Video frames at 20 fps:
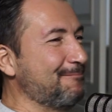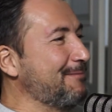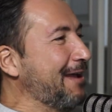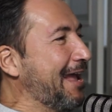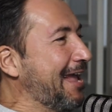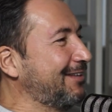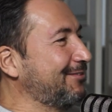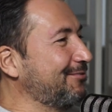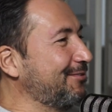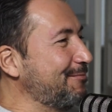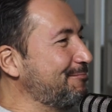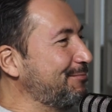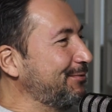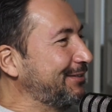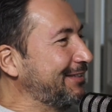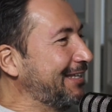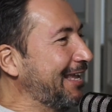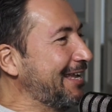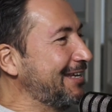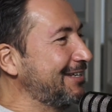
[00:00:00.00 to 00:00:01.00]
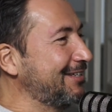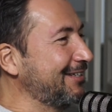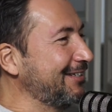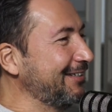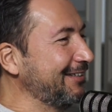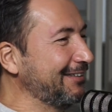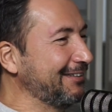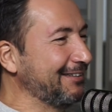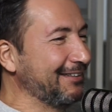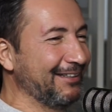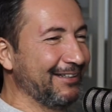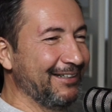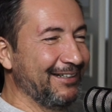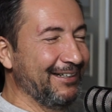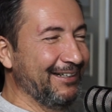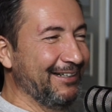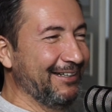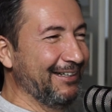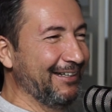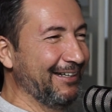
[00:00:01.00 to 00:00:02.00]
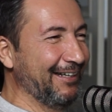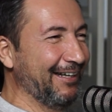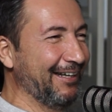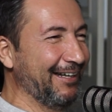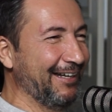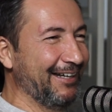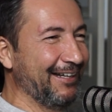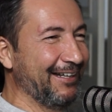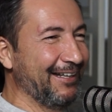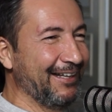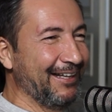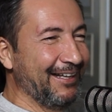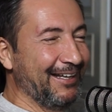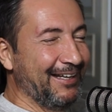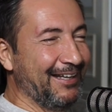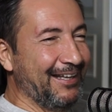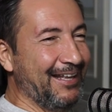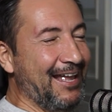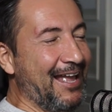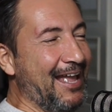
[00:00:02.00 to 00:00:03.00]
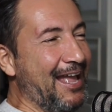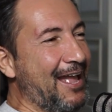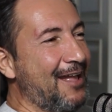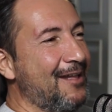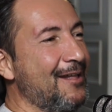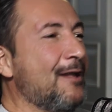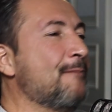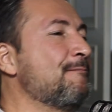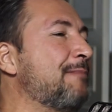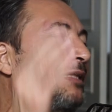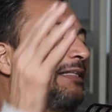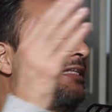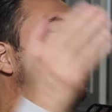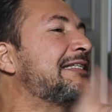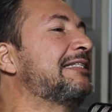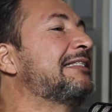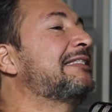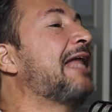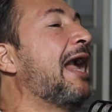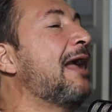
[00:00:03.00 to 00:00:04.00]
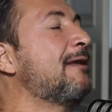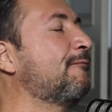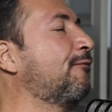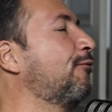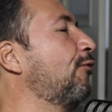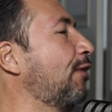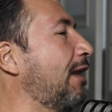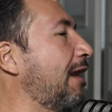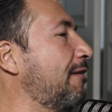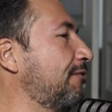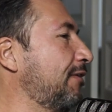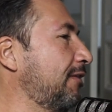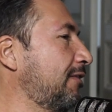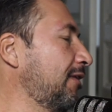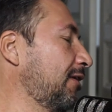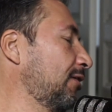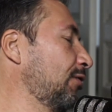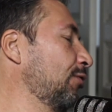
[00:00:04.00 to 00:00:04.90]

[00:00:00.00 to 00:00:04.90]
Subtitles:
bad reputation. But it's time for everything.